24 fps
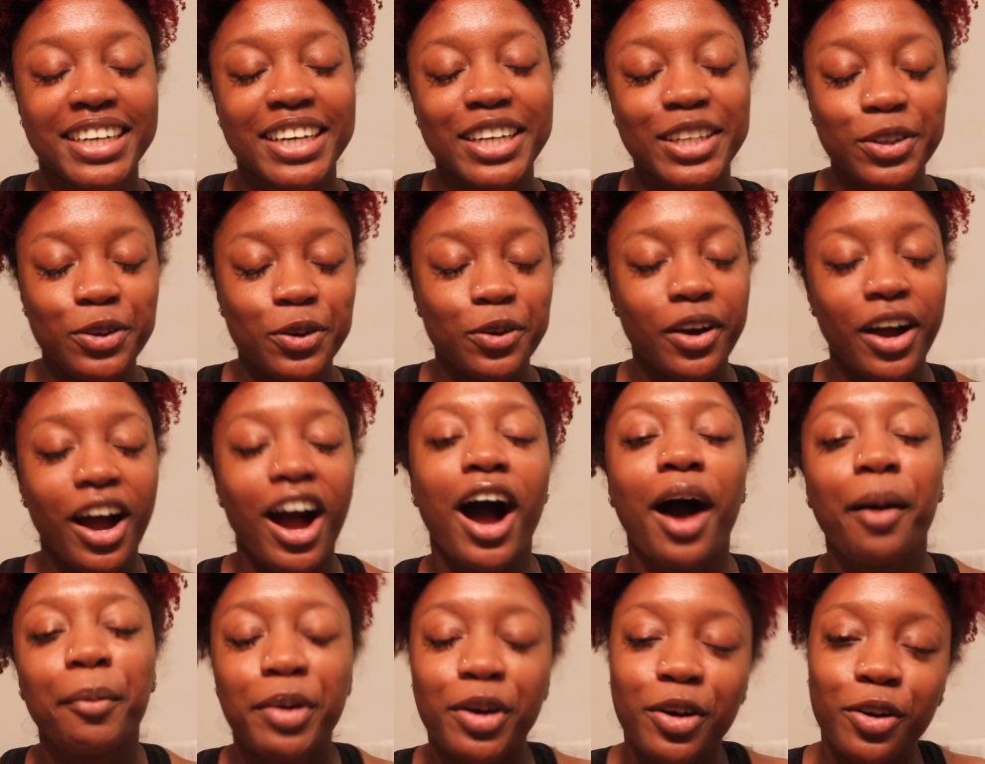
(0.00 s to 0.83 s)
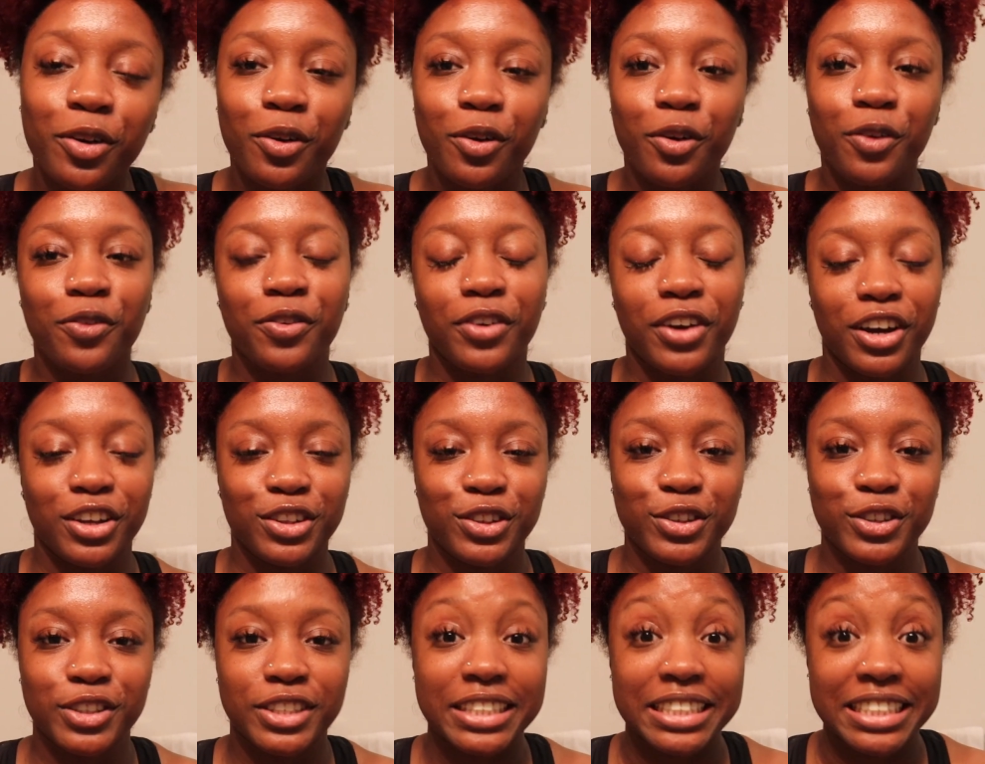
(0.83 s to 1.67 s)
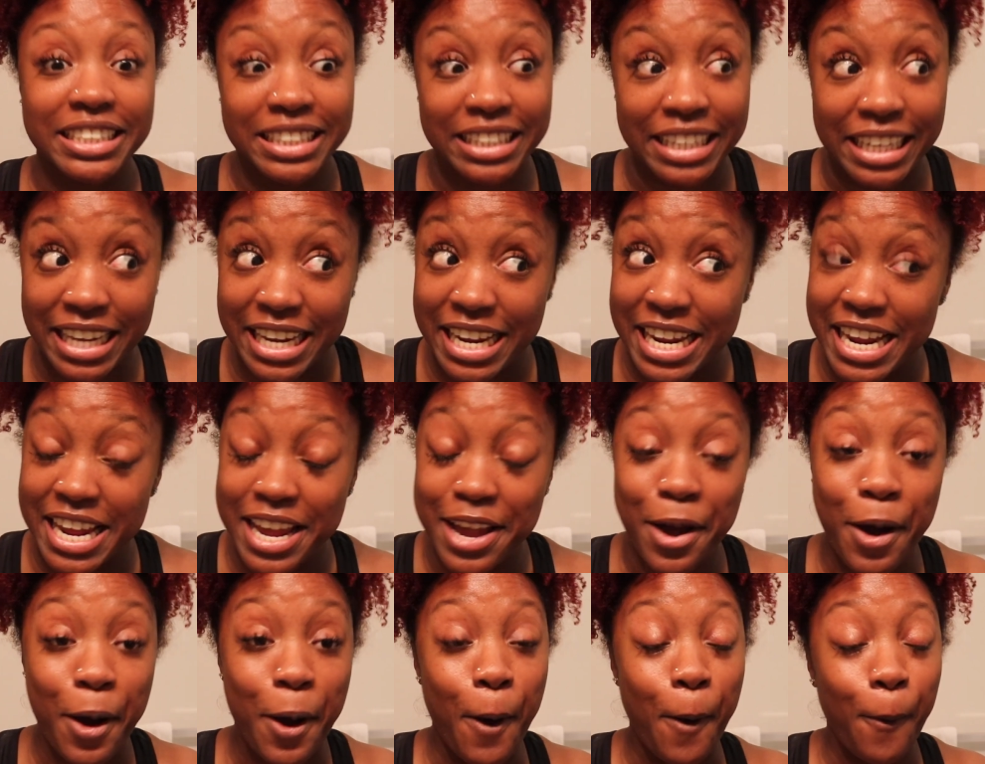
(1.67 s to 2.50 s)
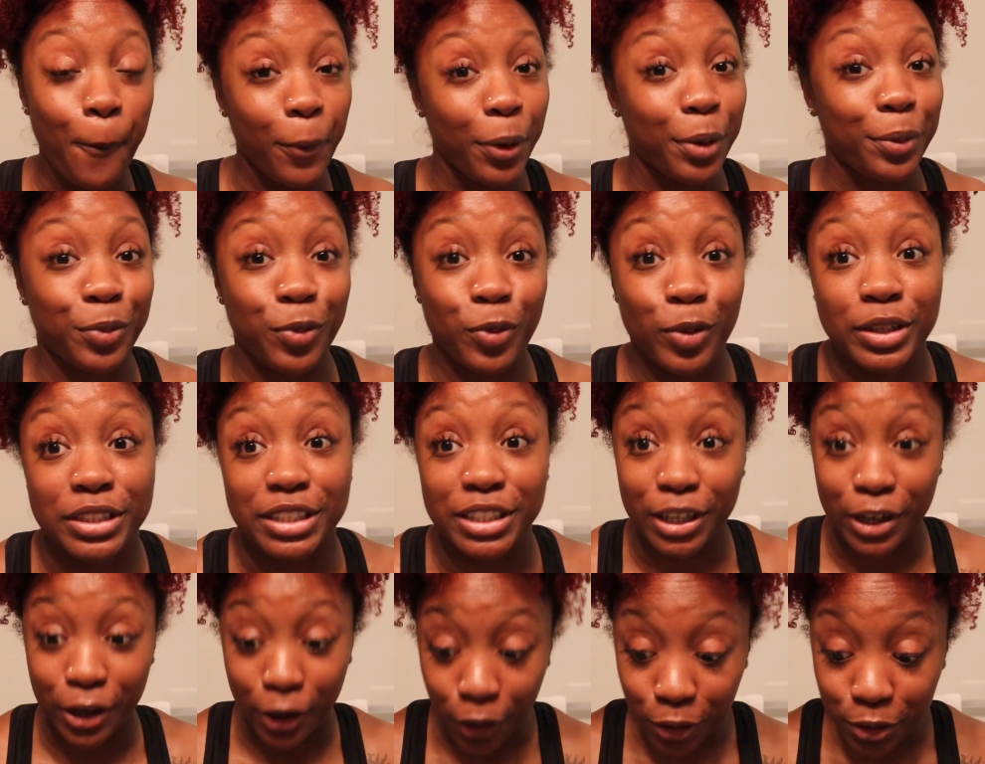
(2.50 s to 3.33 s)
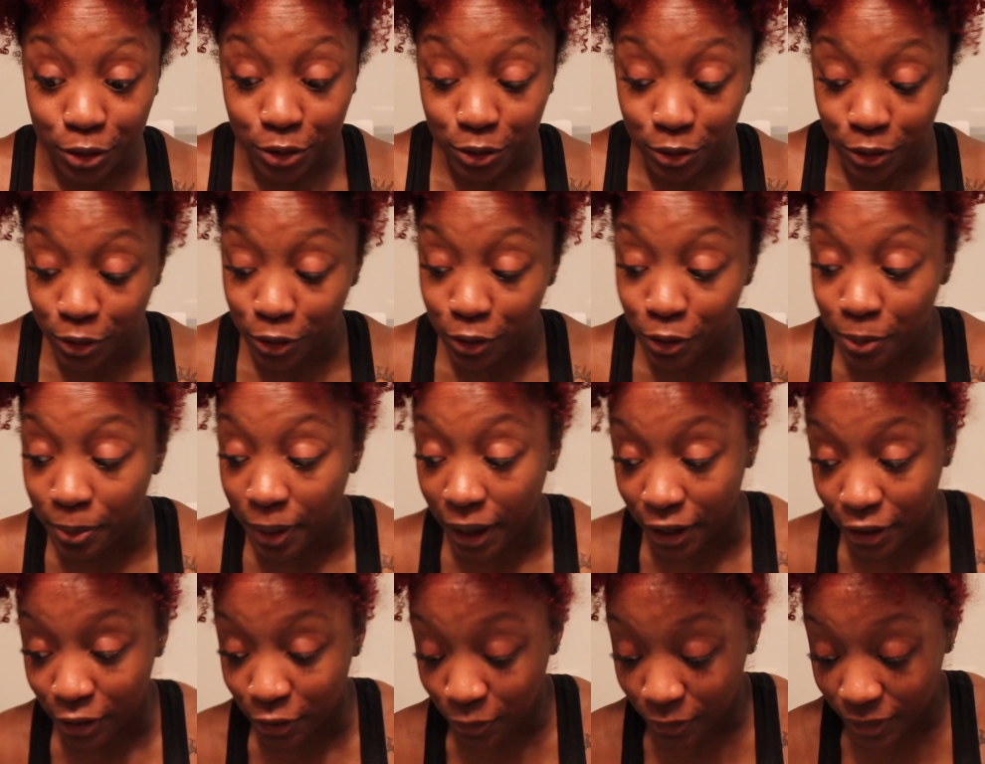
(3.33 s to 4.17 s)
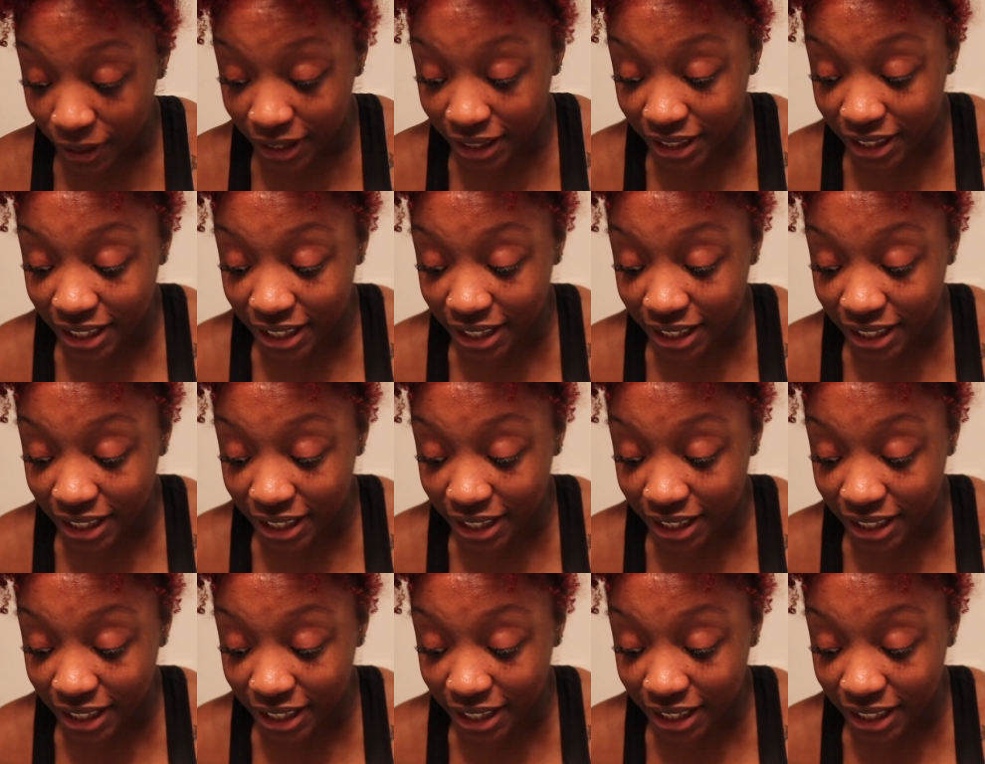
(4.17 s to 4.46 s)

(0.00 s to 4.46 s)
a little comical for others to see what I'm going to go through by doing